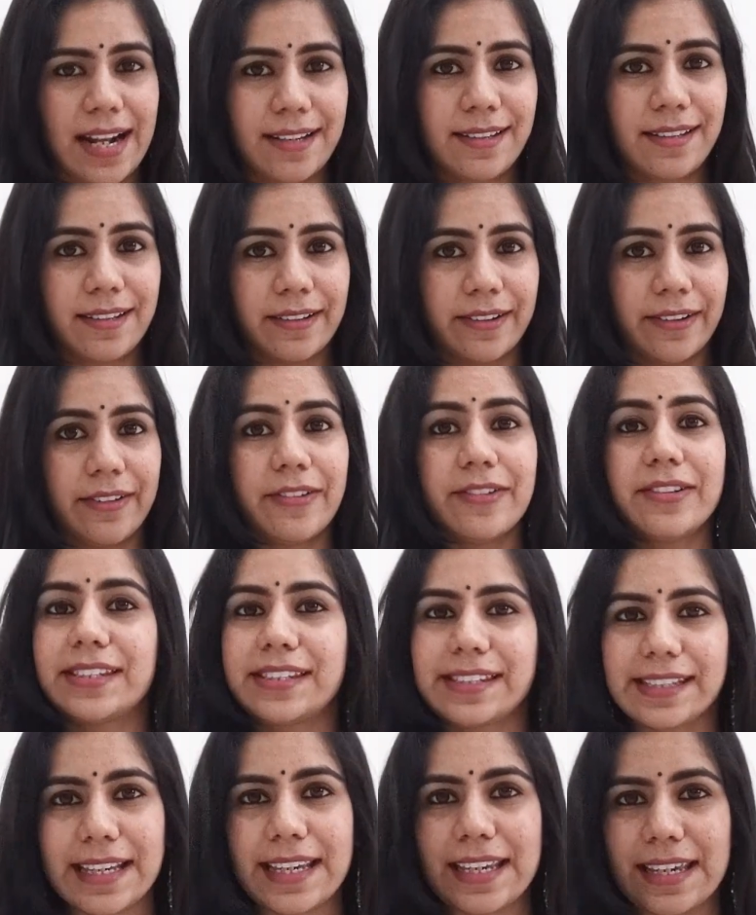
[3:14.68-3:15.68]
letter
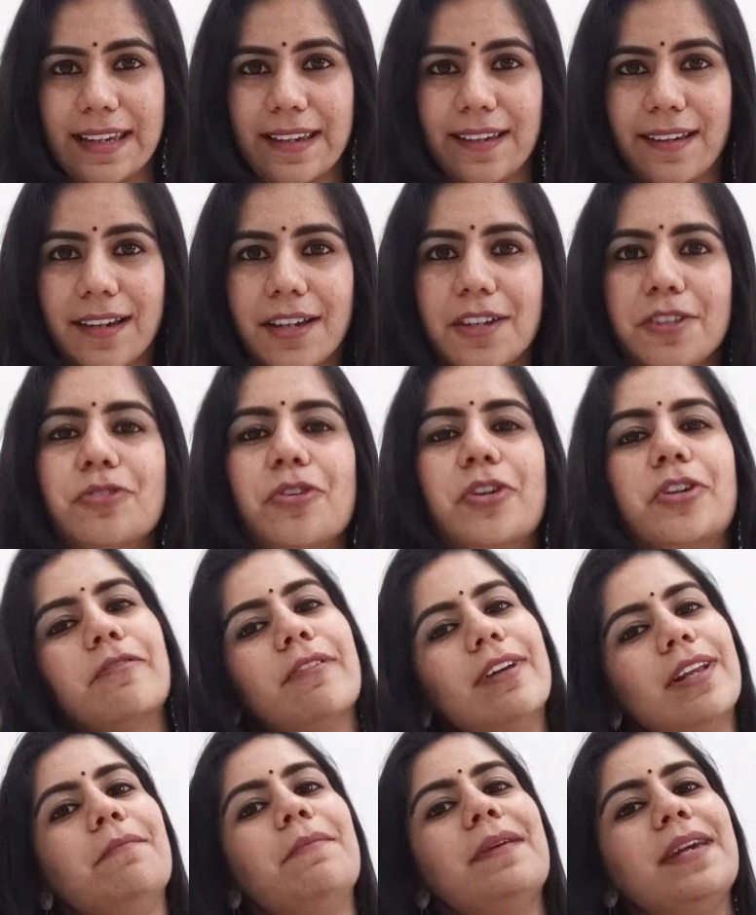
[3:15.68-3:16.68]
T. So it
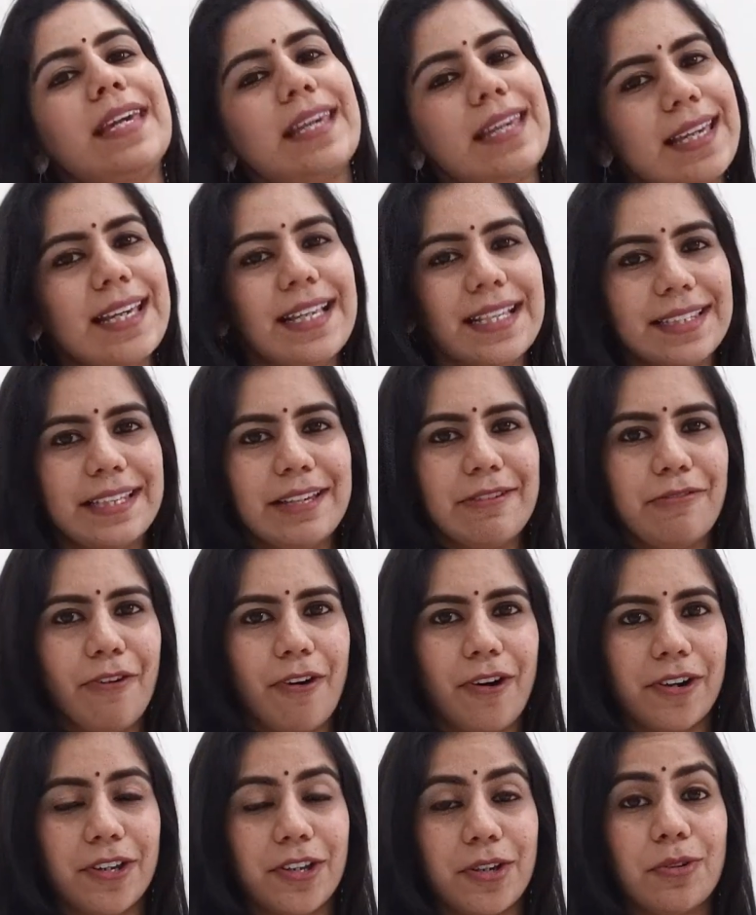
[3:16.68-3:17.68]
will be easy
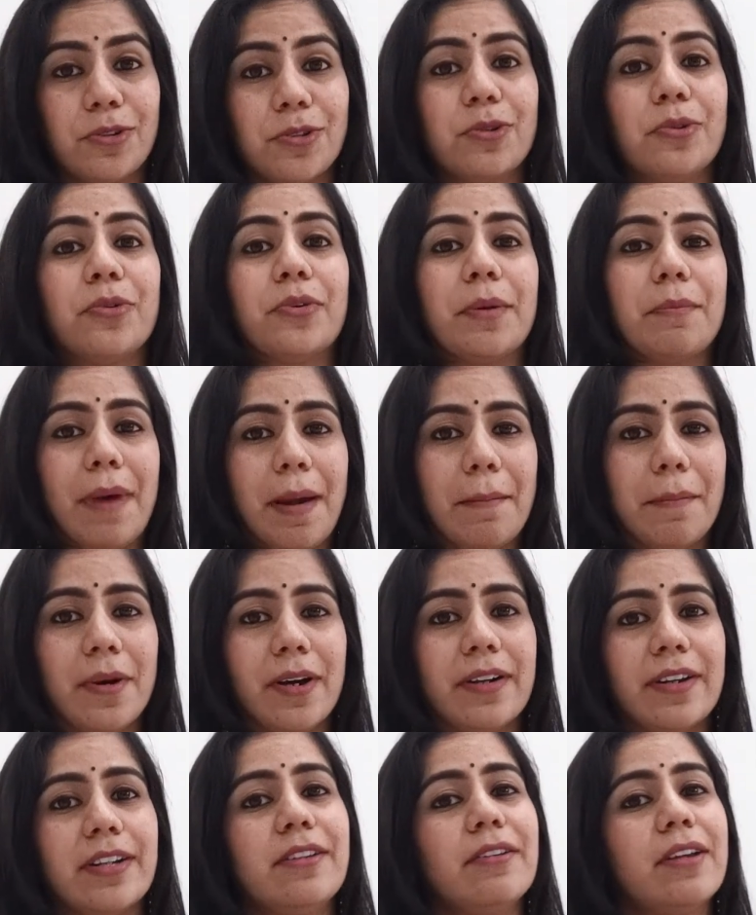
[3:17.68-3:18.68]
for you to
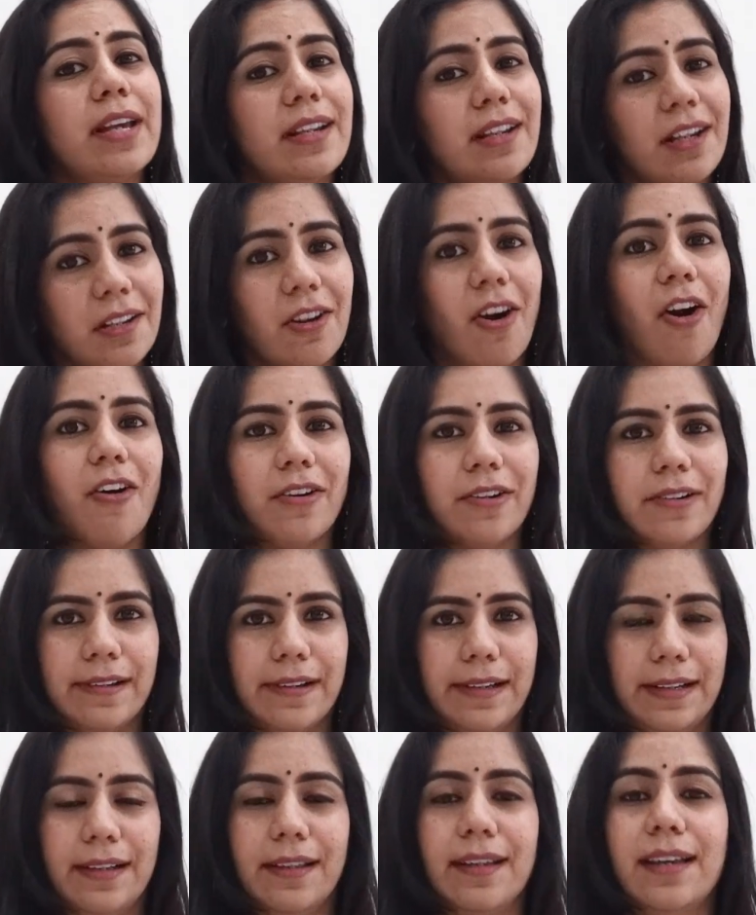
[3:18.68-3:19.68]
remember it in a long
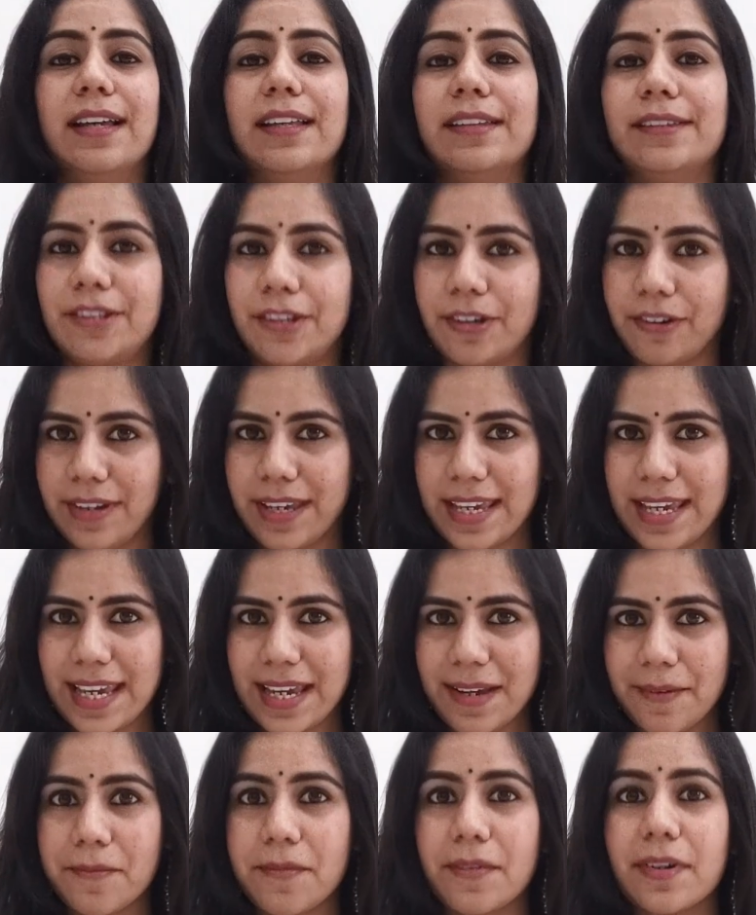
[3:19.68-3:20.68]
run.
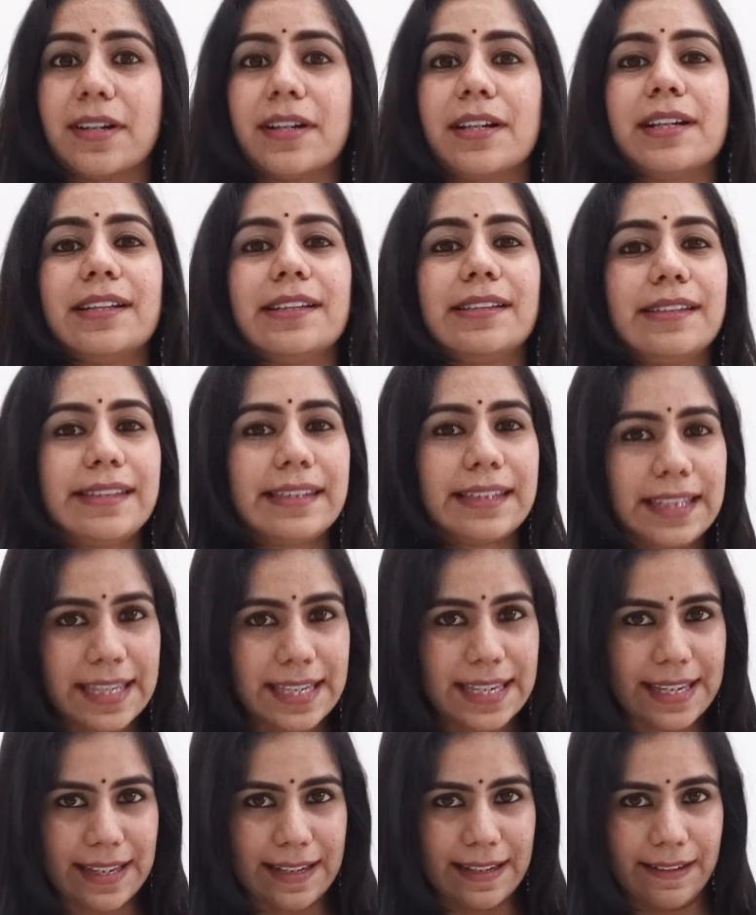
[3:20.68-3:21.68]
3,
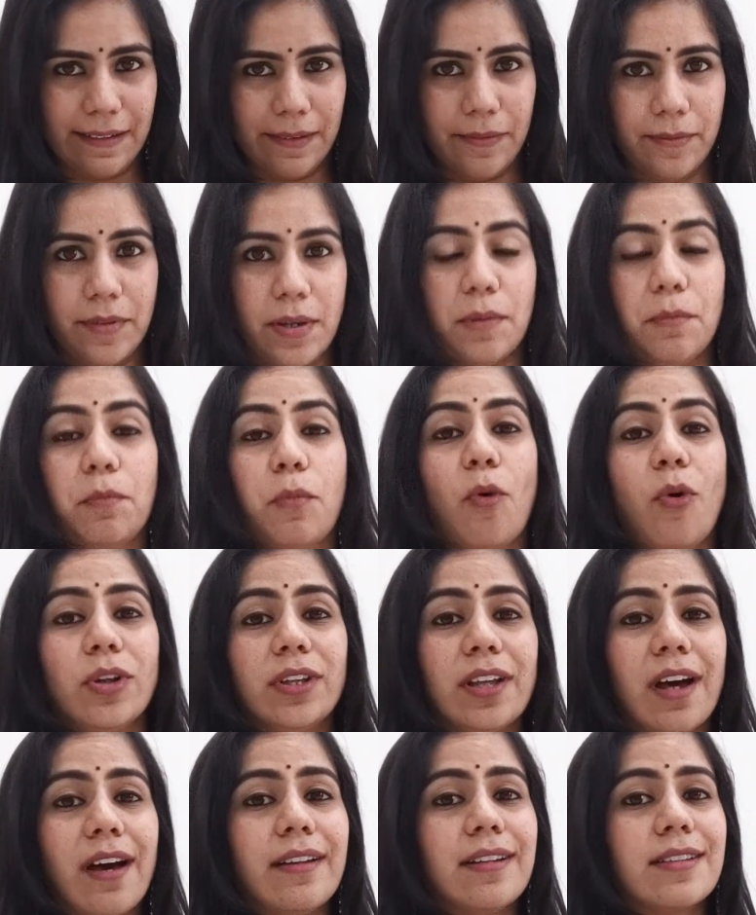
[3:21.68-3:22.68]
teen.
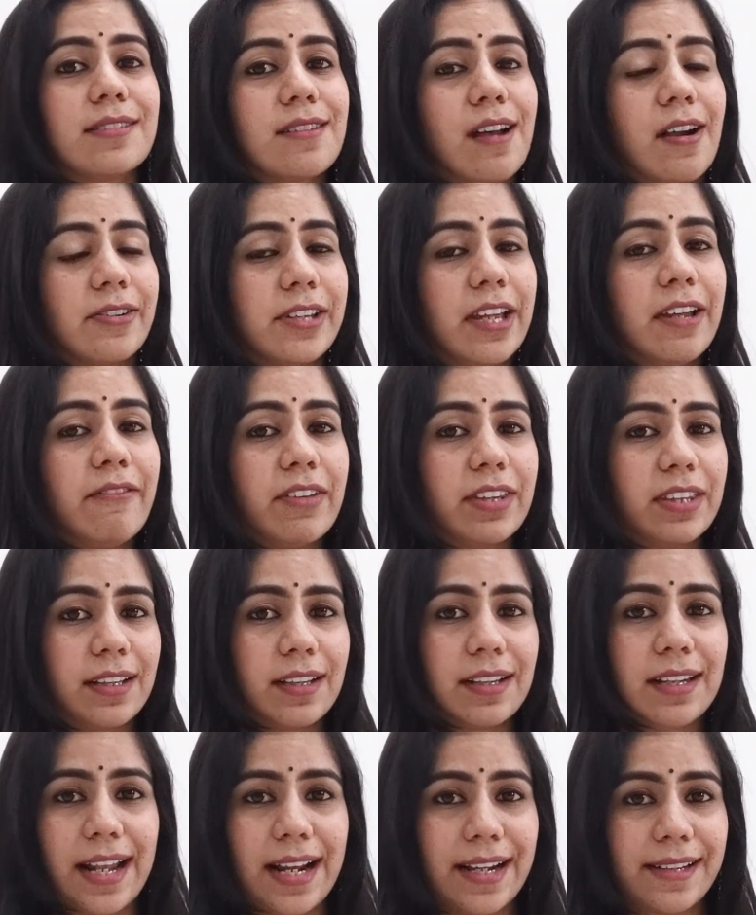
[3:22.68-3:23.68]
Both are starting with
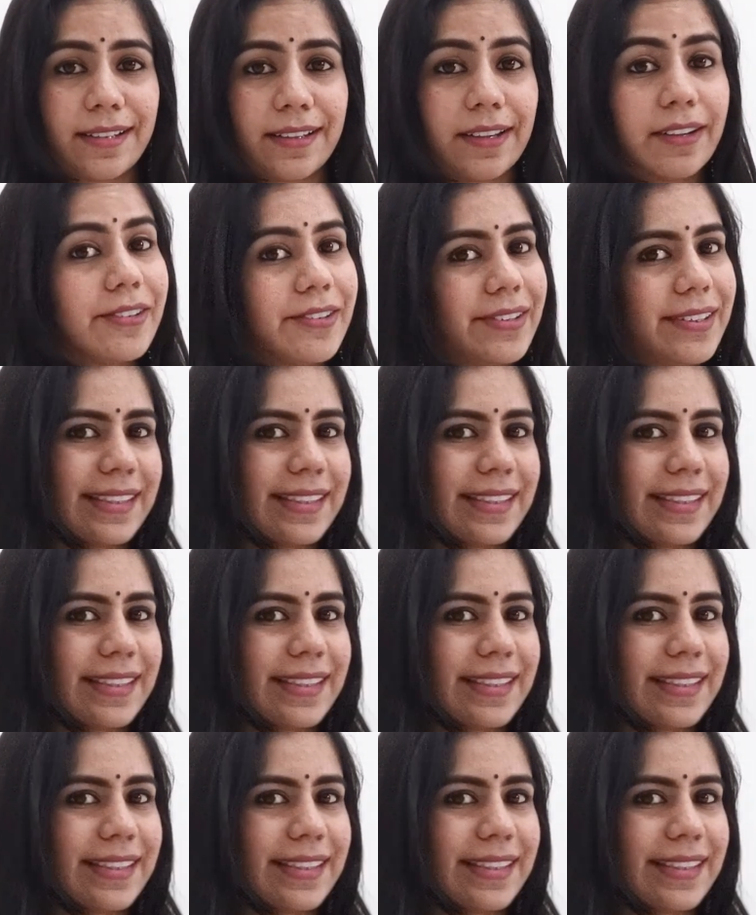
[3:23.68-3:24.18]
the letter